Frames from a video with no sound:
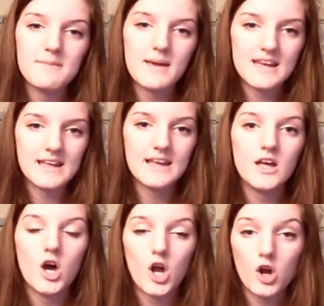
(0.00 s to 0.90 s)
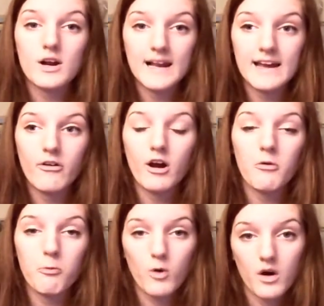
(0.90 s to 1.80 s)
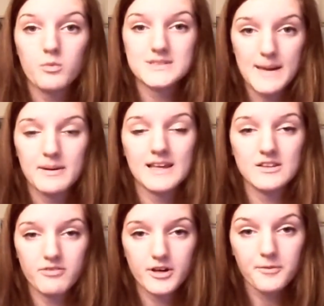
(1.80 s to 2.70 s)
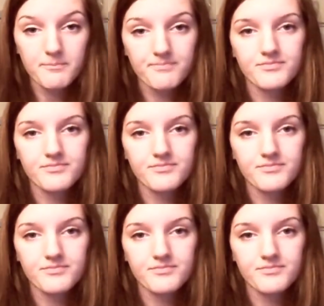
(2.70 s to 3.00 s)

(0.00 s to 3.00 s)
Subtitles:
It made it a lot clearer what was happening in the film.